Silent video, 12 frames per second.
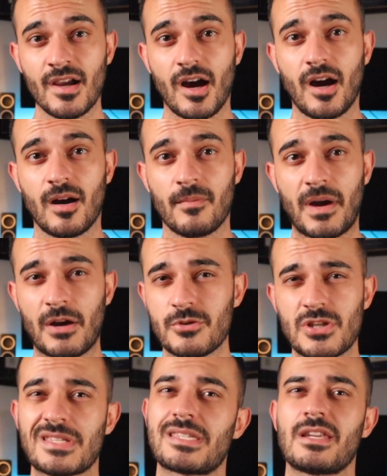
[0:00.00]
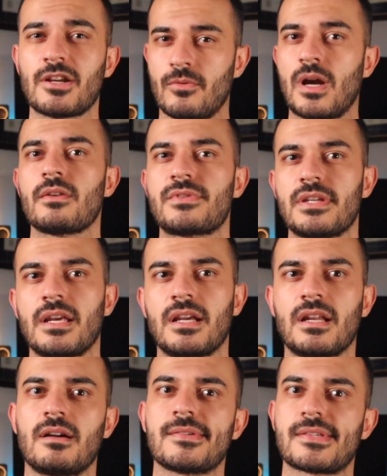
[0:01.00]
I was just sitting around today
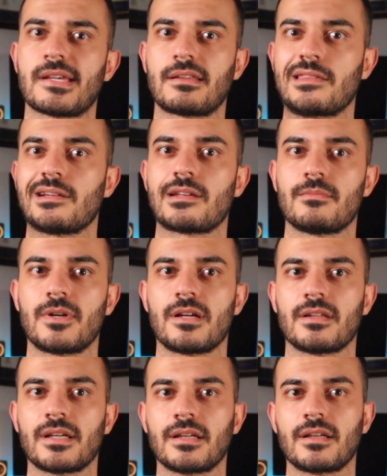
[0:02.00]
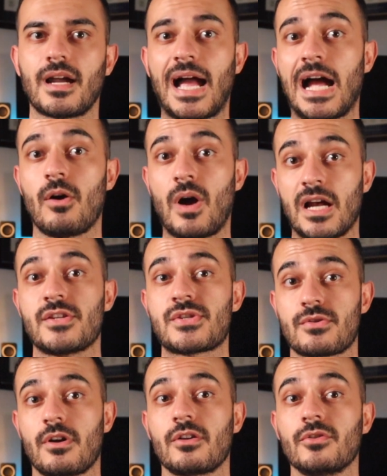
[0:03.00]
and I was like thinking about like how I
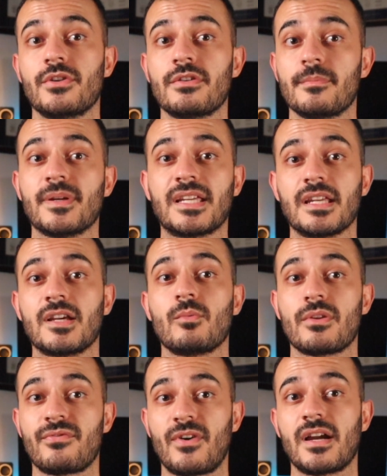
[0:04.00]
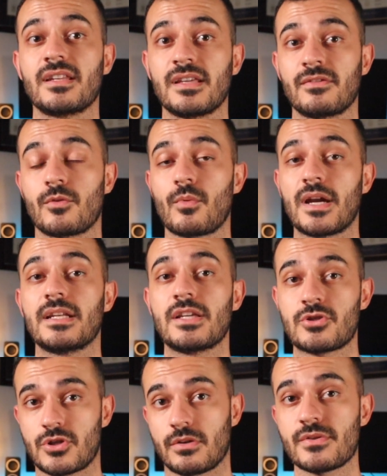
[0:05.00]
struggled in the beginning with finding the right
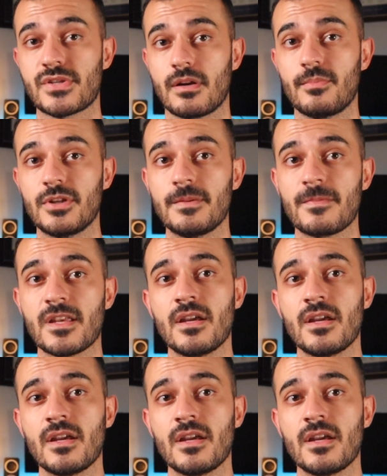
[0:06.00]
insurance company.